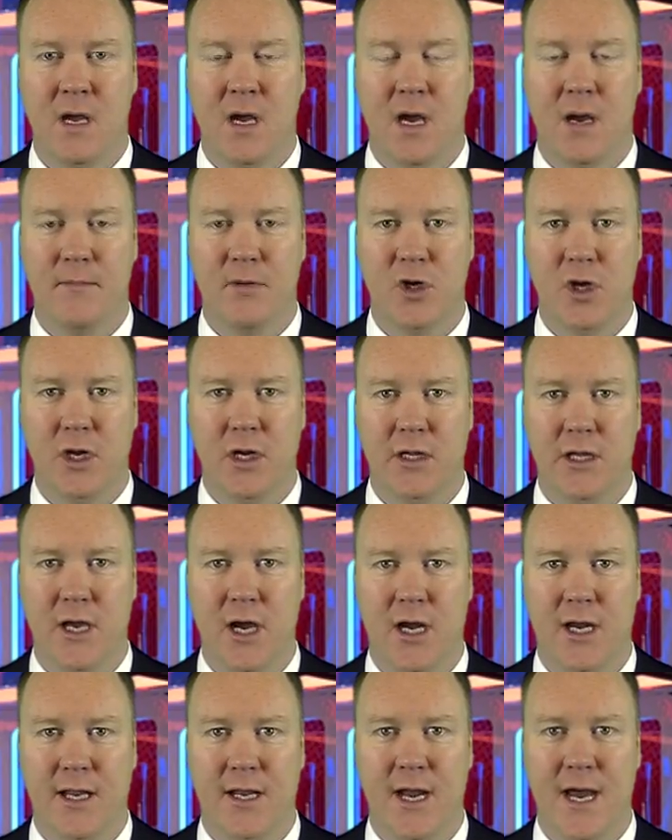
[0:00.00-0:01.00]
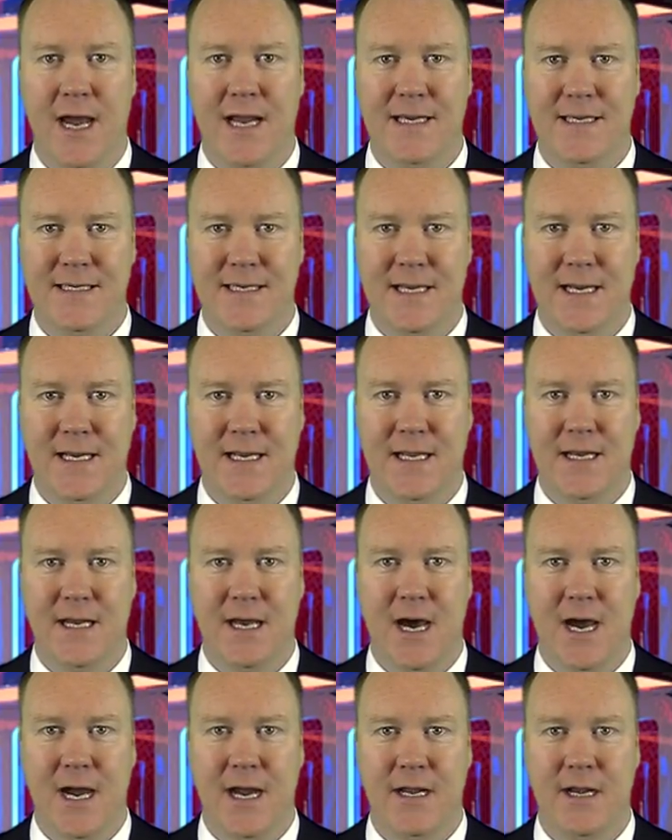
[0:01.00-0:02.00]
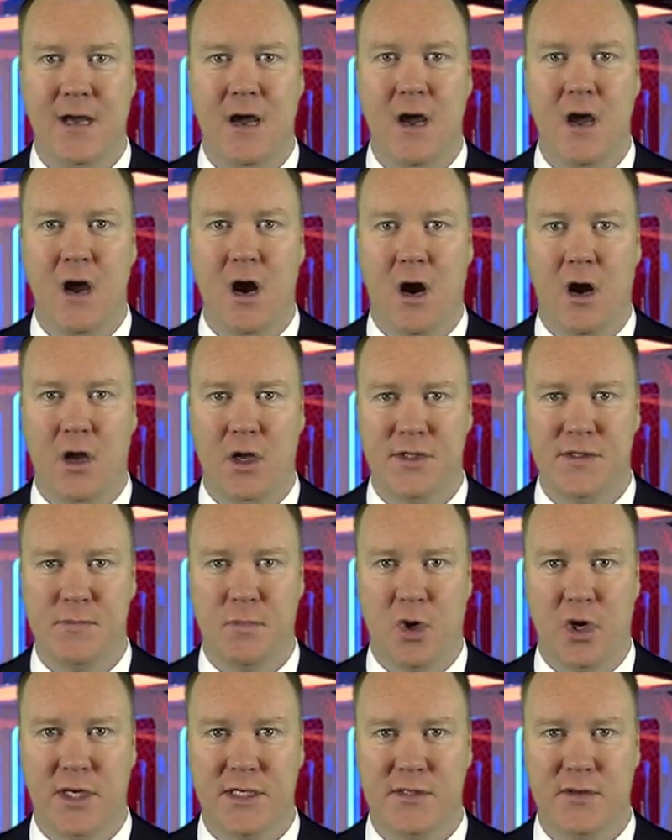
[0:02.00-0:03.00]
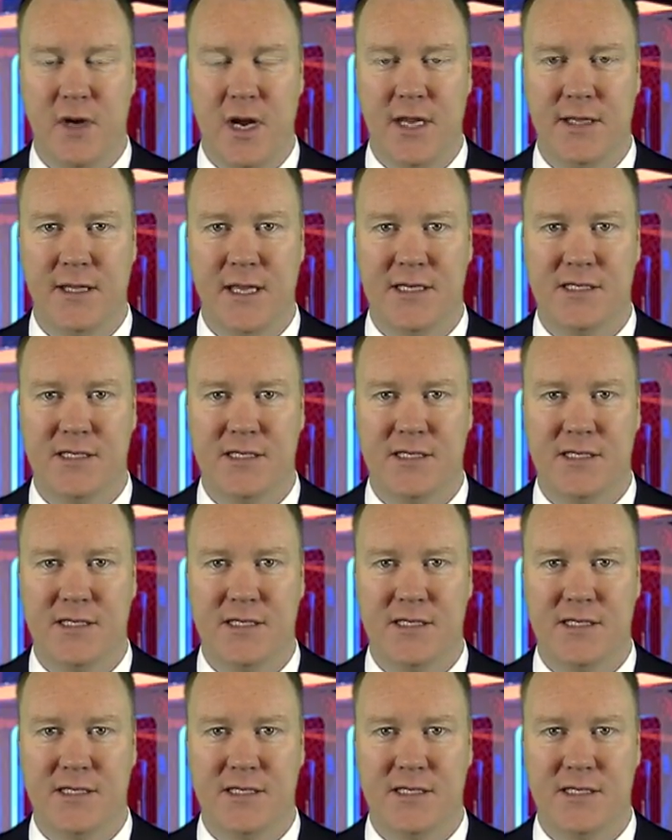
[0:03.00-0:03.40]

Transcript: I'm currently on a 19 and 9 all sports run.